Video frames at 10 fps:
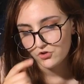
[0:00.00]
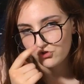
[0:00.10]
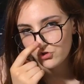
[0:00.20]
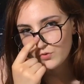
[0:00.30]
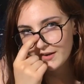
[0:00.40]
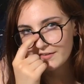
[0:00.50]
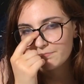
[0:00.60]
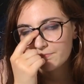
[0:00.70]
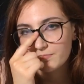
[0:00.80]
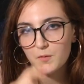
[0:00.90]

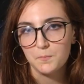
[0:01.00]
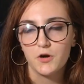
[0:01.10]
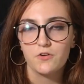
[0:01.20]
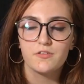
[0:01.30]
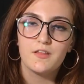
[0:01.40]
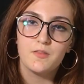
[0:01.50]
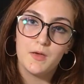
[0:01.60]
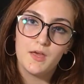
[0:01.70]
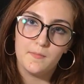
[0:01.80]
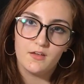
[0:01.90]
shooting the person and the
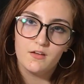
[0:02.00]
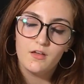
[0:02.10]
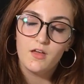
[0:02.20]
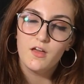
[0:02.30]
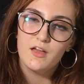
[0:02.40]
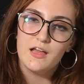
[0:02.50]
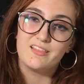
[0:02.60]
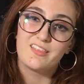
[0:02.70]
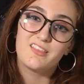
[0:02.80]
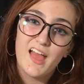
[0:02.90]
baby,
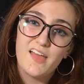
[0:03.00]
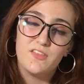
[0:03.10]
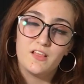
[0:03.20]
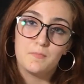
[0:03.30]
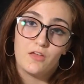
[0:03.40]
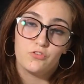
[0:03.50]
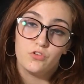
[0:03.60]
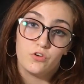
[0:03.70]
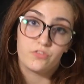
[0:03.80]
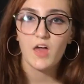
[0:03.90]
instead these mass
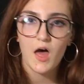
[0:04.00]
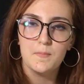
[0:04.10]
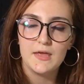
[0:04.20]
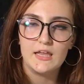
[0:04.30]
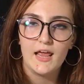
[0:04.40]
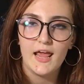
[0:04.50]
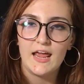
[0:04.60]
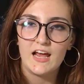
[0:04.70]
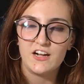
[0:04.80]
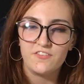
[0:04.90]
shooters come in
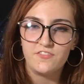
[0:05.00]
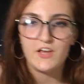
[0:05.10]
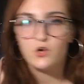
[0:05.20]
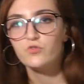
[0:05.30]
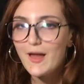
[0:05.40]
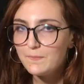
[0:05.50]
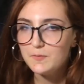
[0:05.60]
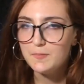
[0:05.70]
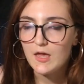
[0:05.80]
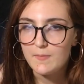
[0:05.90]
and they grab
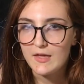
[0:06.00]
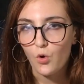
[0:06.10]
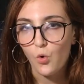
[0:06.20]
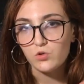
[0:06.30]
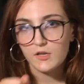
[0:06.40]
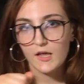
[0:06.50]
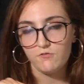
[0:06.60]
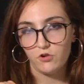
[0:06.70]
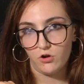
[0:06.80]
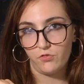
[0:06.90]
the baby and hold a
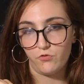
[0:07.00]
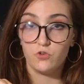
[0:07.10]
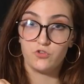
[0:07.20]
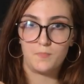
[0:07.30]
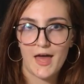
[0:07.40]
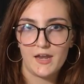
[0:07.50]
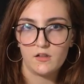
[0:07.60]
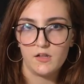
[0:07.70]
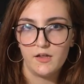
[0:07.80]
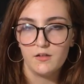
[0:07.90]
knife to her throat
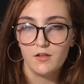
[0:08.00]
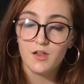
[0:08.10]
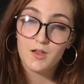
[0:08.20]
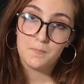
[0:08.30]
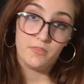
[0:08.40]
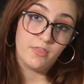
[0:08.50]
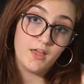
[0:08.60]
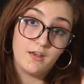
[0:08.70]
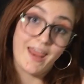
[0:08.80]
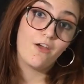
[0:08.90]
dramatically. But
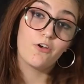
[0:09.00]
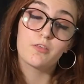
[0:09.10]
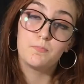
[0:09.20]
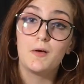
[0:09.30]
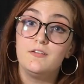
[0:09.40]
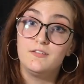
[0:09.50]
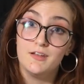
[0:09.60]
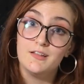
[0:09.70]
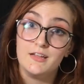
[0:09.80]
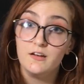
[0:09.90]
then Eric's bud
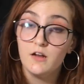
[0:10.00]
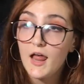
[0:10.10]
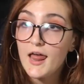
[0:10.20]
Dylan,